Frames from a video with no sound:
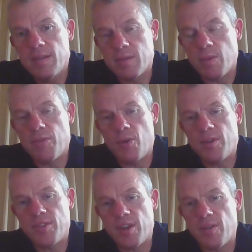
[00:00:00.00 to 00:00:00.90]
So we're
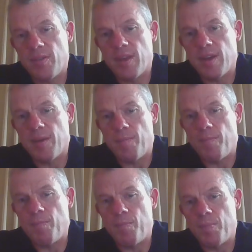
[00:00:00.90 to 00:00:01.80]
focusing on
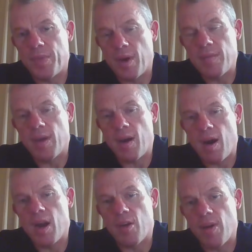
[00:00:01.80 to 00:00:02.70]
the
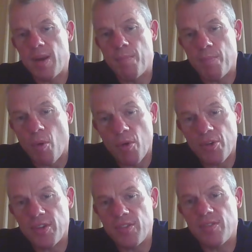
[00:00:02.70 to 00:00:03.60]
higher grade
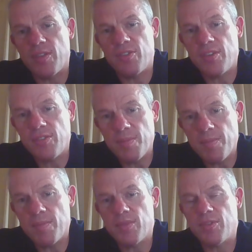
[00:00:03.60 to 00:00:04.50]
portions of the
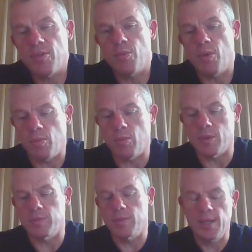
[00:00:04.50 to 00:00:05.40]
system. So
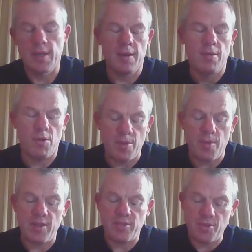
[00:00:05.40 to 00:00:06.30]
we'll Orient
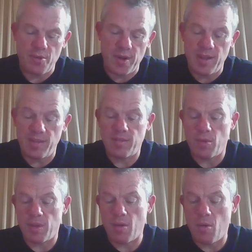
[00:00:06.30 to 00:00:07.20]
West, Orient East.
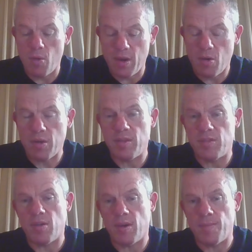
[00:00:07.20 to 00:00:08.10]
We think Orient North has
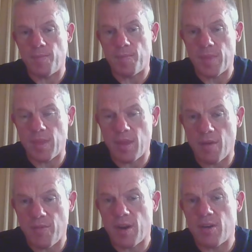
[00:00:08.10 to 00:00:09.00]
got a
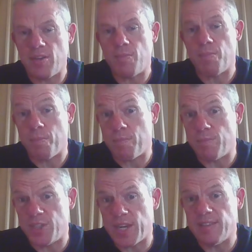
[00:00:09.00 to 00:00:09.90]
very good
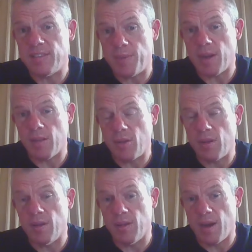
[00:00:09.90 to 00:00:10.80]
chance to be
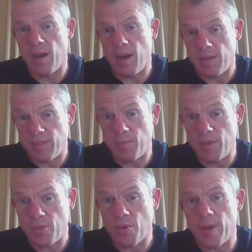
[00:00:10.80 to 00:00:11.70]
similar
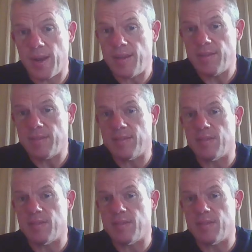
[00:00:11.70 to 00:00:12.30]
to Orient East.